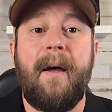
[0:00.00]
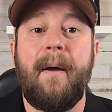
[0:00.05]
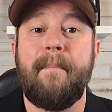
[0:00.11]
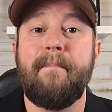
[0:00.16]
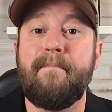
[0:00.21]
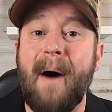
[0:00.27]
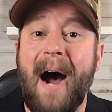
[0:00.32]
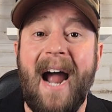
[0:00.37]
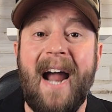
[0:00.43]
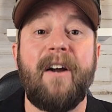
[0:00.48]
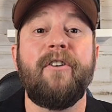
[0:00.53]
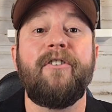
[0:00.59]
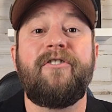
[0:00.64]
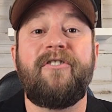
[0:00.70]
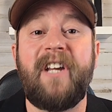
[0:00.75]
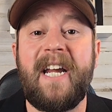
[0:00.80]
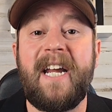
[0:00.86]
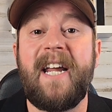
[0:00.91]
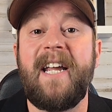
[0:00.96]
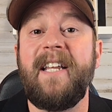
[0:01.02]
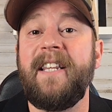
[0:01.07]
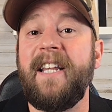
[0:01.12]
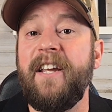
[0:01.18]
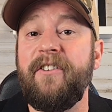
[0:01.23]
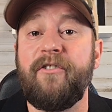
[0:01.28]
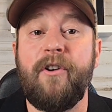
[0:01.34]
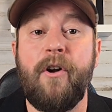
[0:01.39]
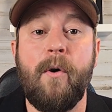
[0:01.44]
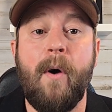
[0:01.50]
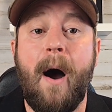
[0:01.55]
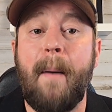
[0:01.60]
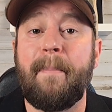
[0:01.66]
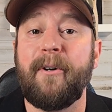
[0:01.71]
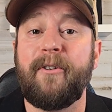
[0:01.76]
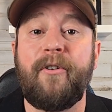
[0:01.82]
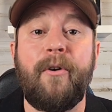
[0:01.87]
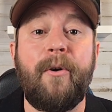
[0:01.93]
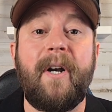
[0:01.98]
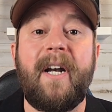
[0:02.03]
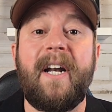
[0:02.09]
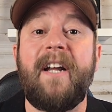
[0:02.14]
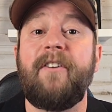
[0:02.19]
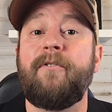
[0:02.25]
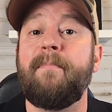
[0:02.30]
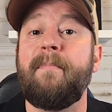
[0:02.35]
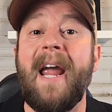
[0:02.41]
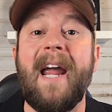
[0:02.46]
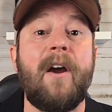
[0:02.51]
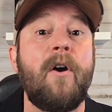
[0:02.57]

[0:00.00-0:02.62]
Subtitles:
Buyers seeking these new opportunities make